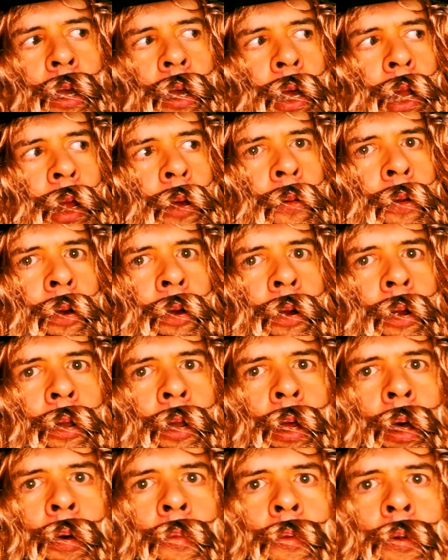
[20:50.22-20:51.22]
And
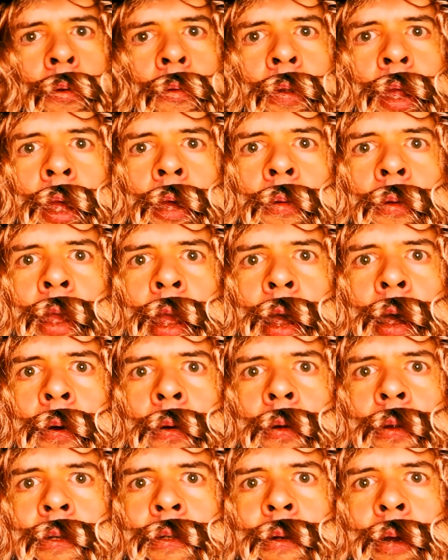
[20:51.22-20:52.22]
I'm no damn
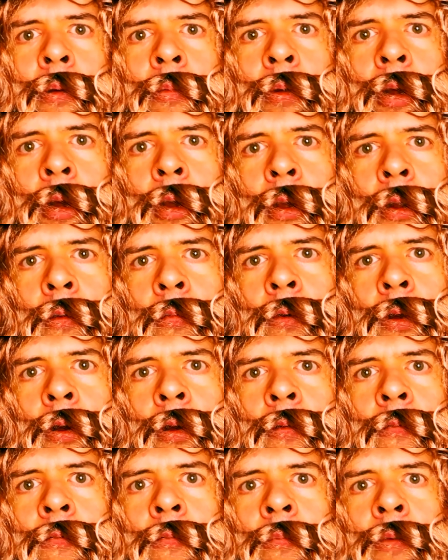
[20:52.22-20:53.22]
coward, so I'm not going to
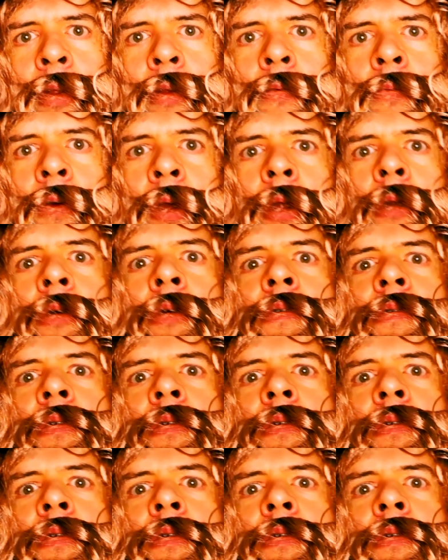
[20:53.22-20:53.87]
run from this witch.